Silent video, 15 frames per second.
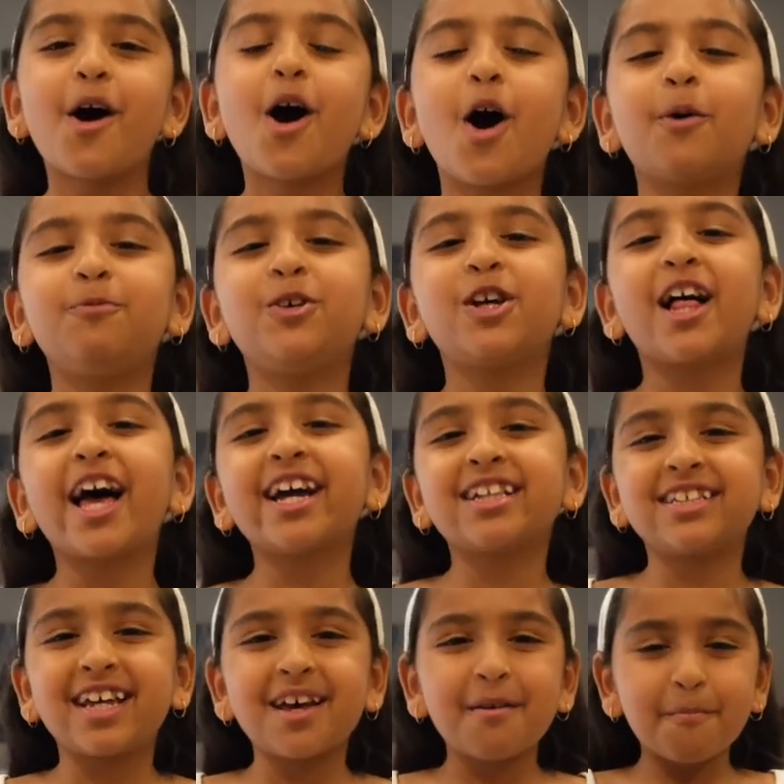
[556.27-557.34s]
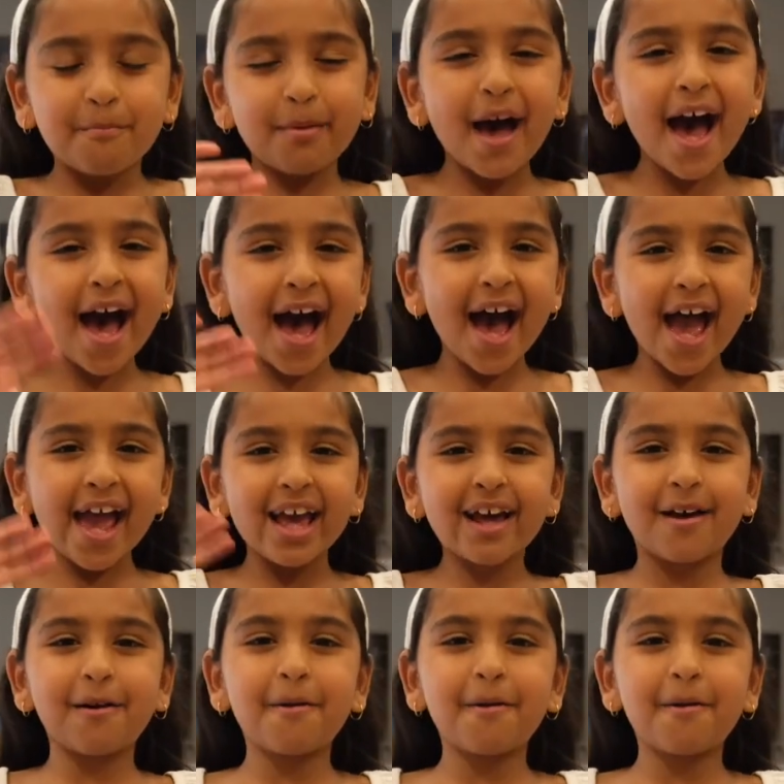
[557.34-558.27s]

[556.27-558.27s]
Hope you liked it. Bye!